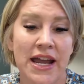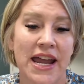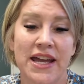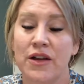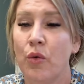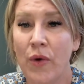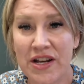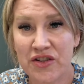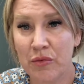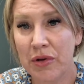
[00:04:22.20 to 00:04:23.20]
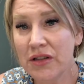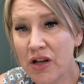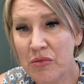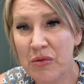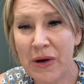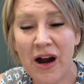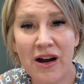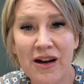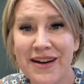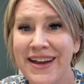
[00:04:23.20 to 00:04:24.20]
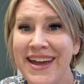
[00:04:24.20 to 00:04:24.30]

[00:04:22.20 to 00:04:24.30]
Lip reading: and Rancho Palomo Park,